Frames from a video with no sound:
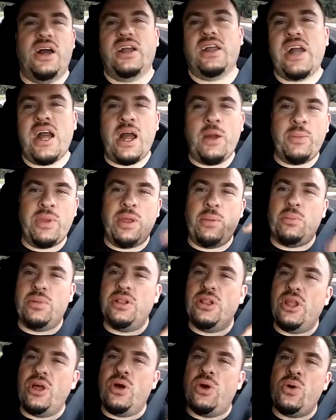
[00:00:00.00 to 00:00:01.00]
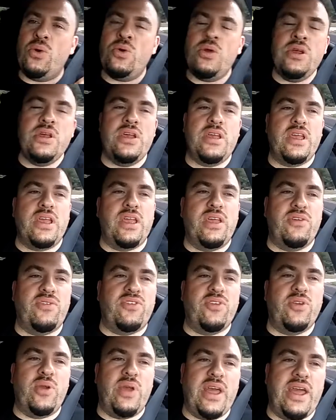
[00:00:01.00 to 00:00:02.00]
comment below.
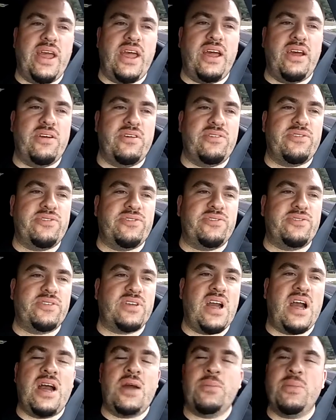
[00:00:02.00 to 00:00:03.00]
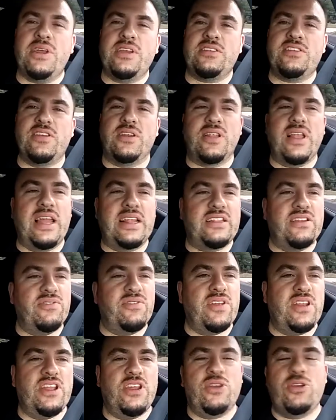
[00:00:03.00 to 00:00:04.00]
If you have comments, you like the
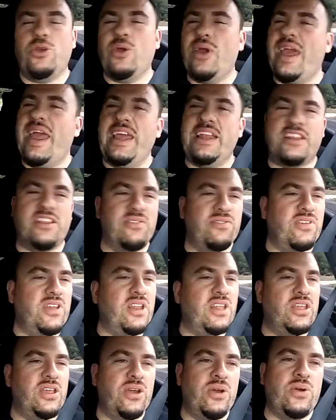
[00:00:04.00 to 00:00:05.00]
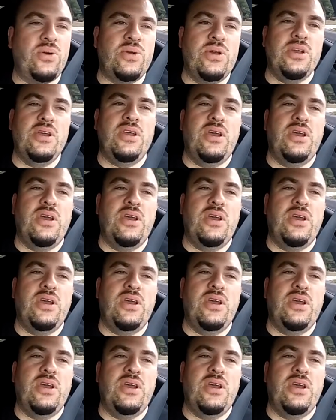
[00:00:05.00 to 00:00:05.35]
video, you hate the video,